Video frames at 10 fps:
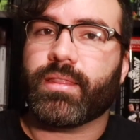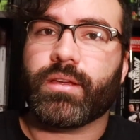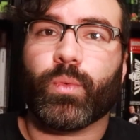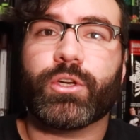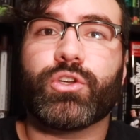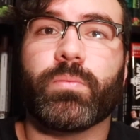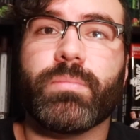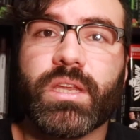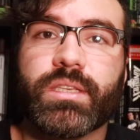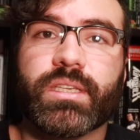the original
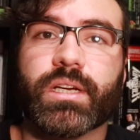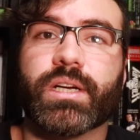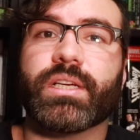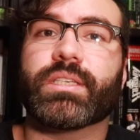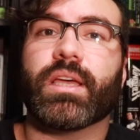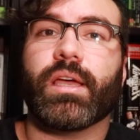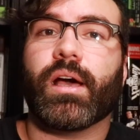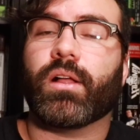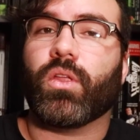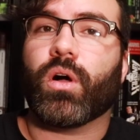miniseries
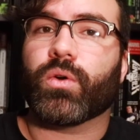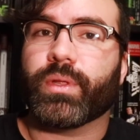along